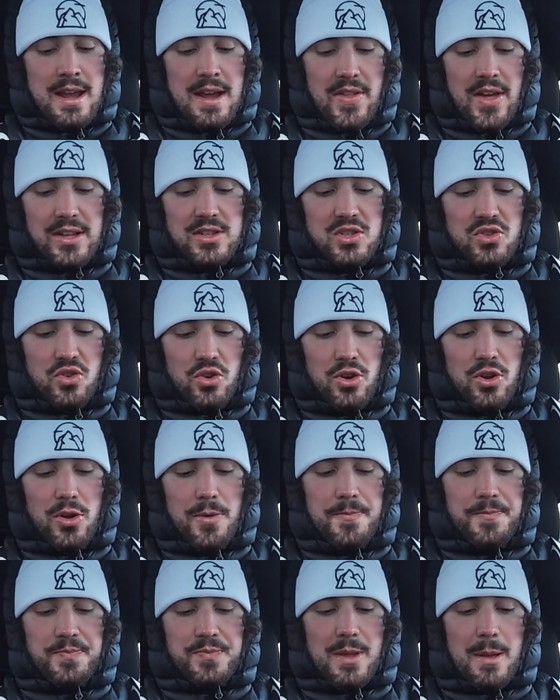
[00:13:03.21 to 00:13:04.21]
And that's
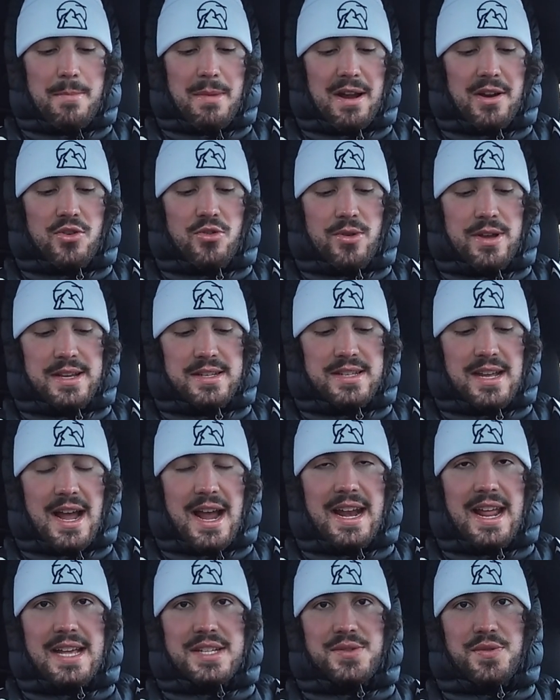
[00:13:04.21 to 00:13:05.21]
true, but
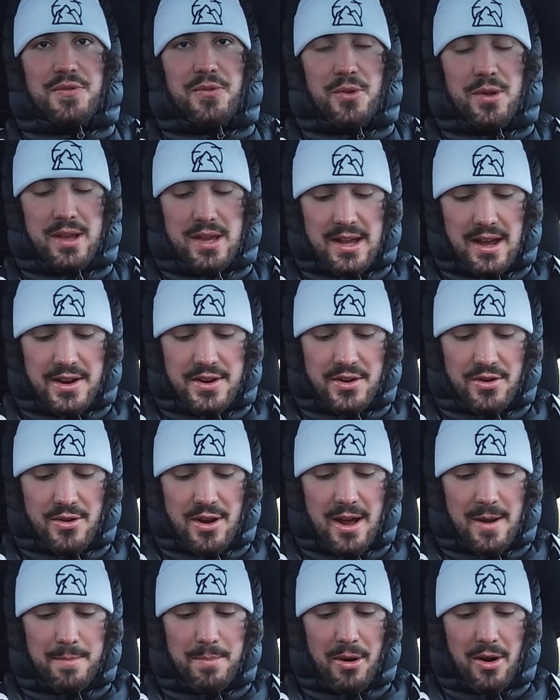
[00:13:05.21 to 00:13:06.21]
Creekside has free
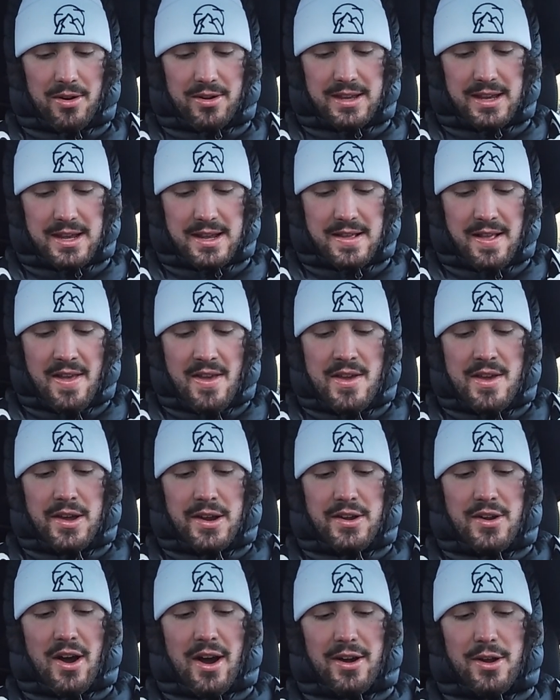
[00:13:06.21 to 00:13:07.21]
underground parking,
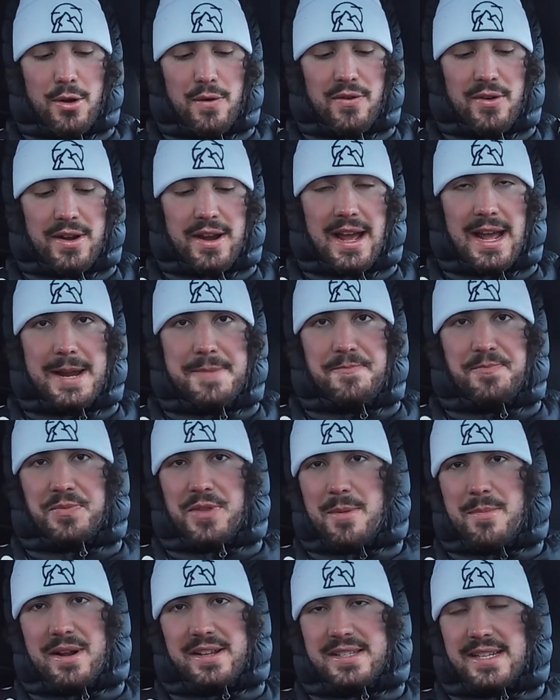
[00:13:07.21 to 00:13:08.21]
not overnight,
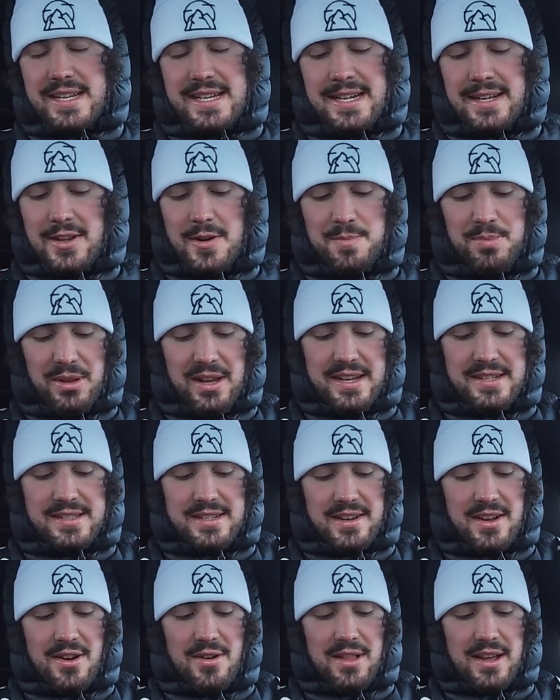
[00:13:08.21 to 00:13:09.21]
but it's a killer place
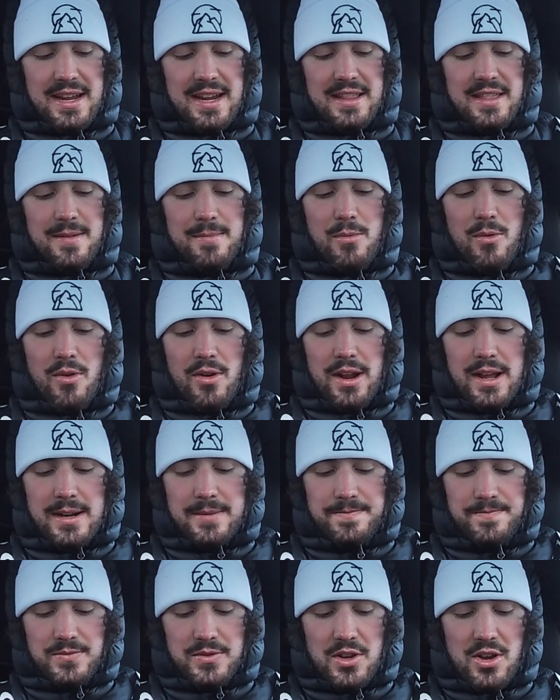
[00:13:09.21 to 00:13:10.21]
to go like in the
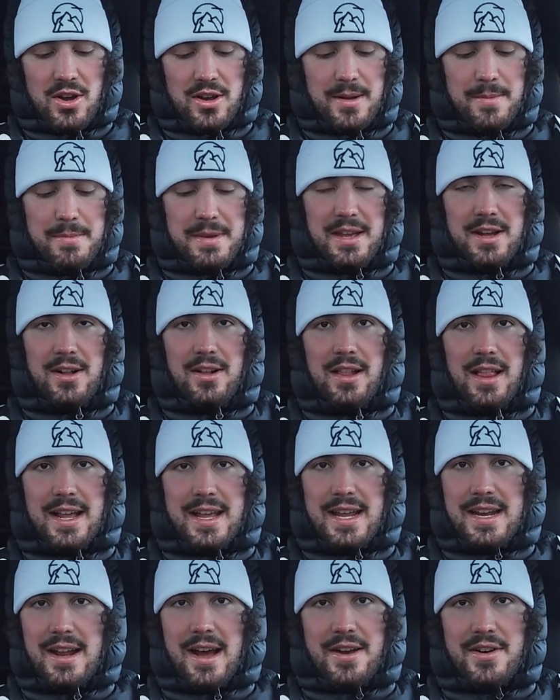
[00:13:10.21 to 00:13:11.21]
morning, cook a meal
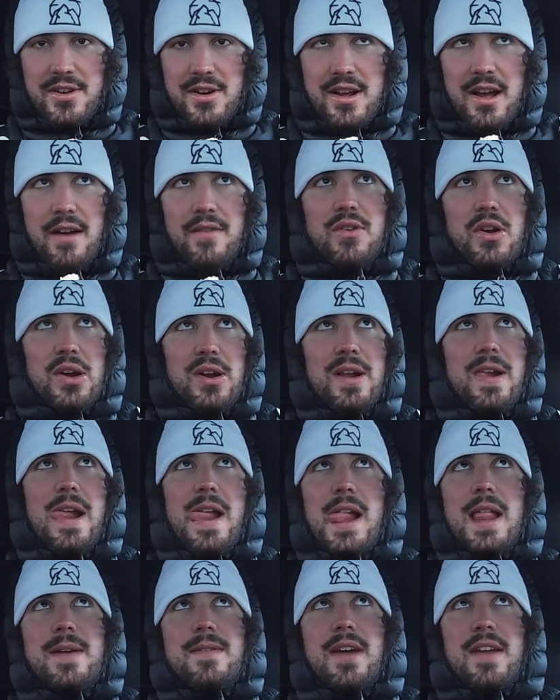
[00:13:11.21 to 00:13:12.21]
like in undercover,
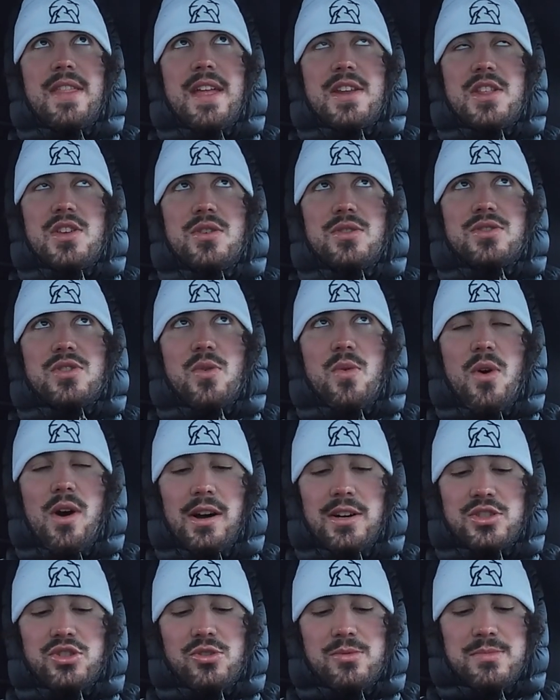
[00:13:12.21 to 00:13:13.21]
and then use the
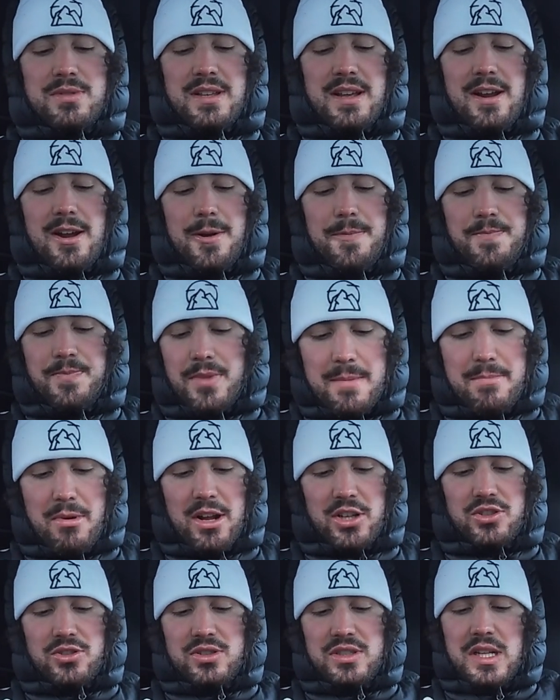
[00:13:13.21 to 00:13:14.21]
washrooms there. You can
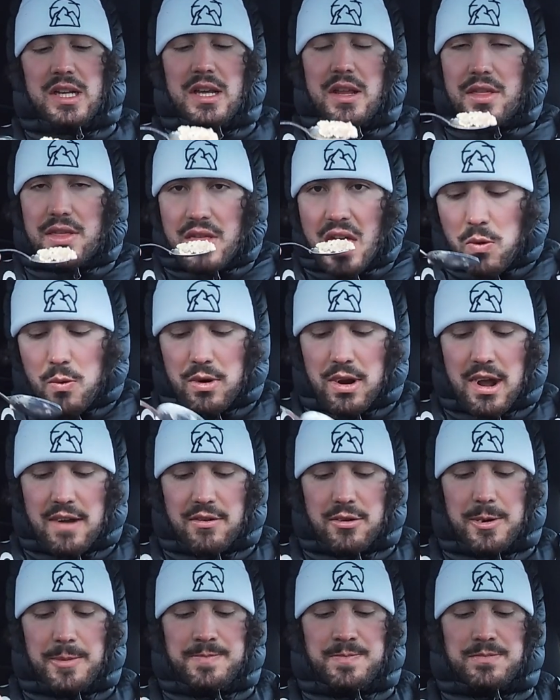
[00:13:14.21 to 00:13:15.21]
brush your teeth,
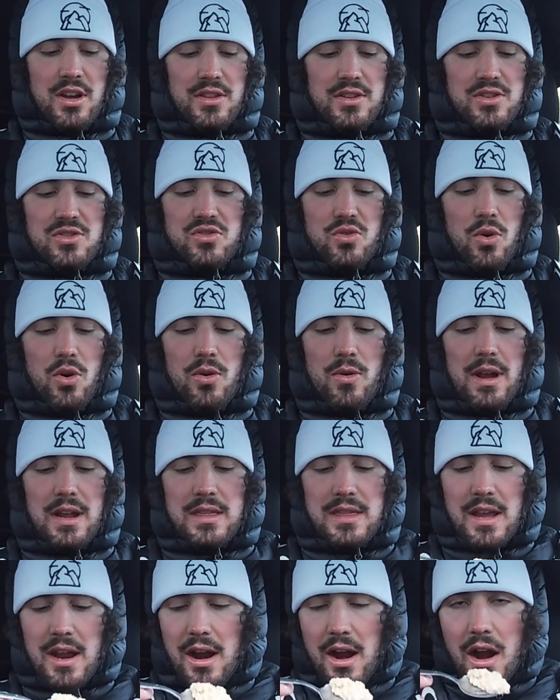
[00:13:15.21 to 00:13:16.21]
whatever. You got the store
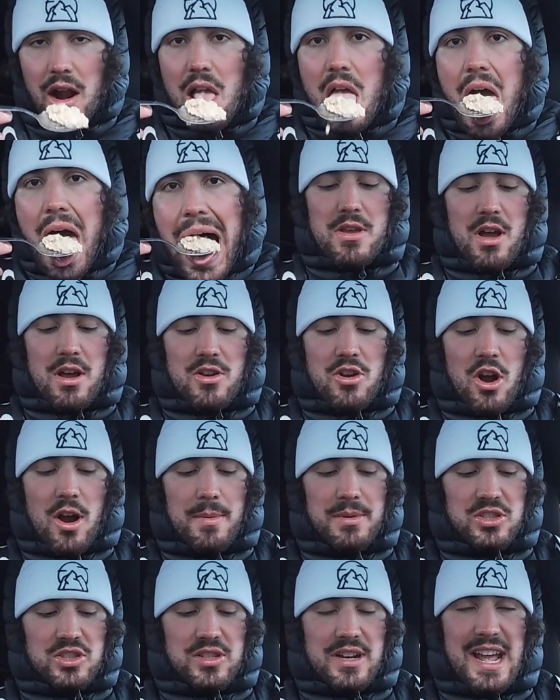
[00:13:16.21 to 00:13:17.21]
right there. You got
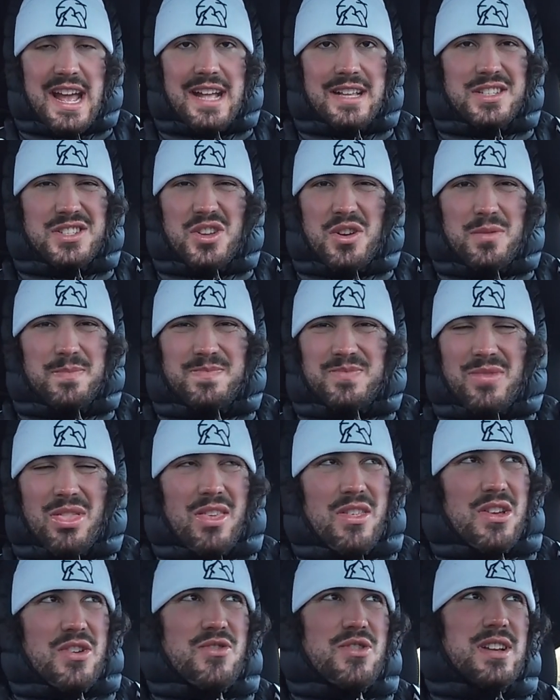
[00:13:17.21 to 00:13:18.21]
garbage cans. So
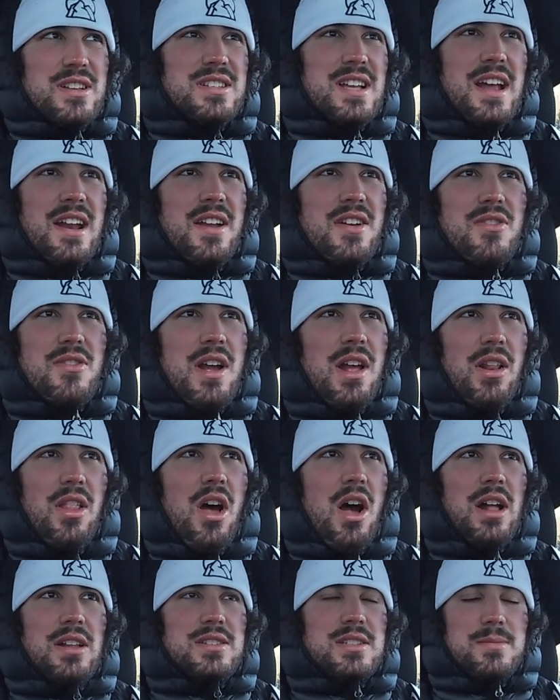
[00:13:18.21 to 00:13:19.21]
the Creekside Underground
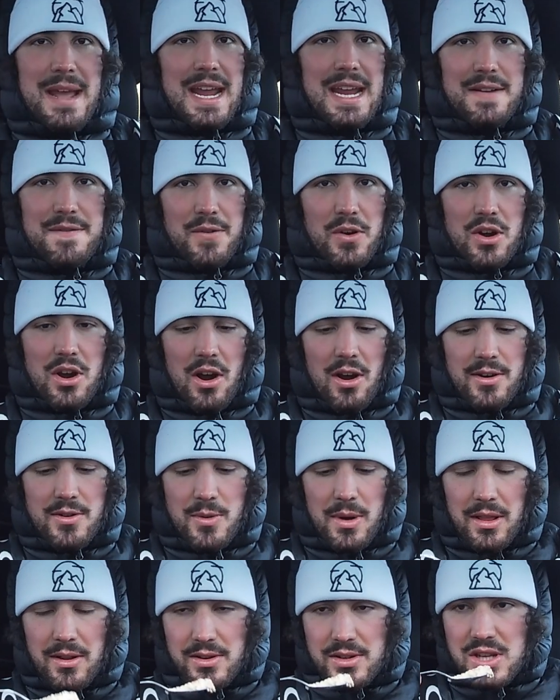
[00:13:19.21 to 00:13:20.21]
lots made for car
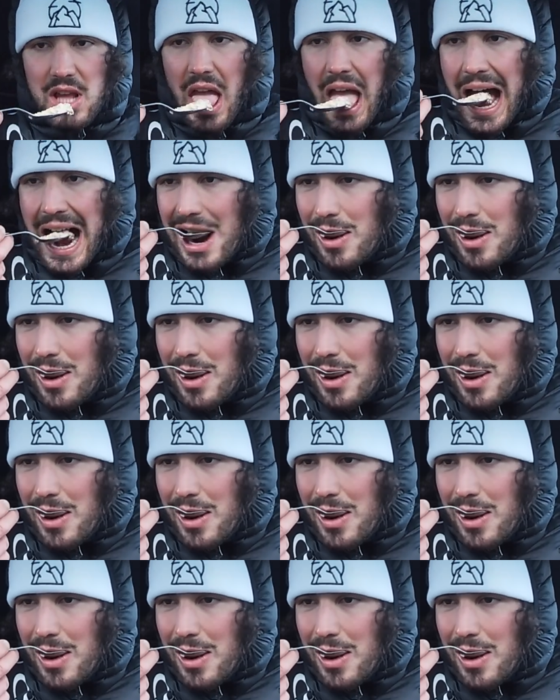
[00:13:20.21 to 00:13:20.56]
dwellers.